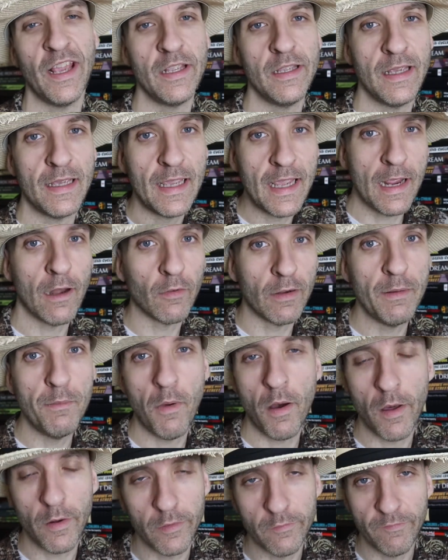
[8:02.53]
And you can't read
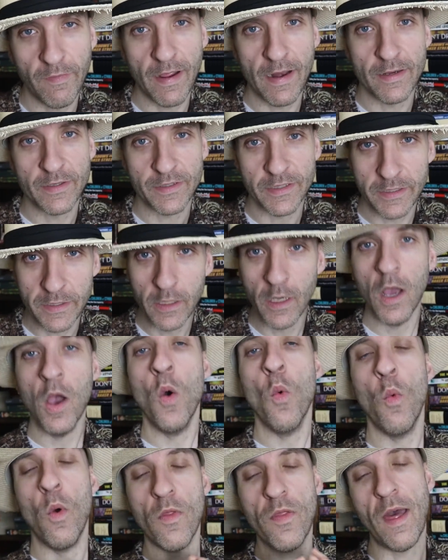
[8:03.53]
modern fantasy
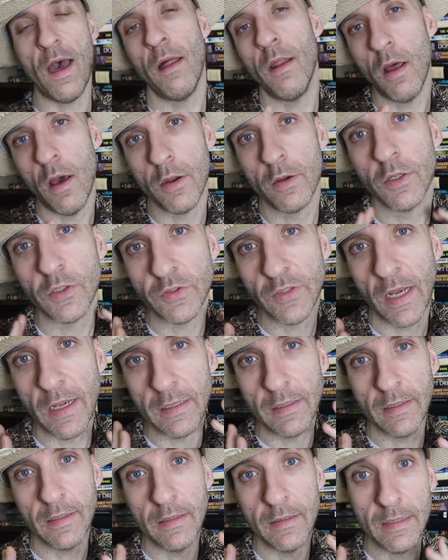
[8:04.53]
without
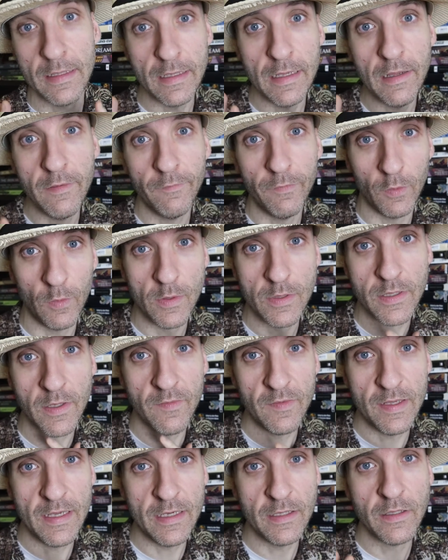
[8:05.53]
understanding the influence
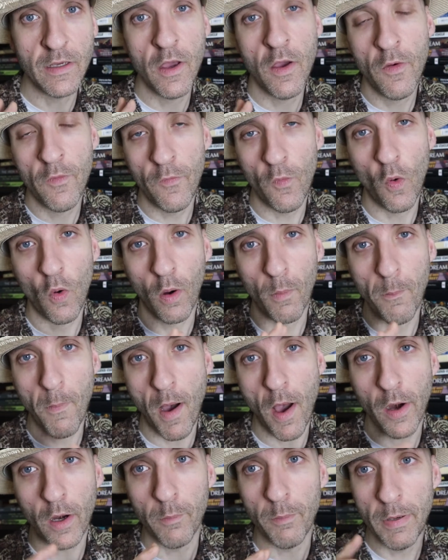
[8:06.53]
of these four
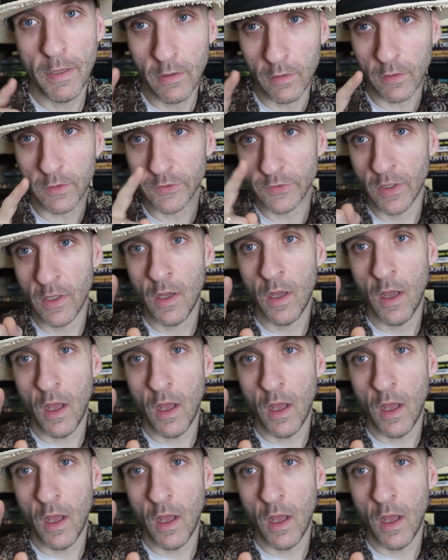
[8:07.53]
modern pillars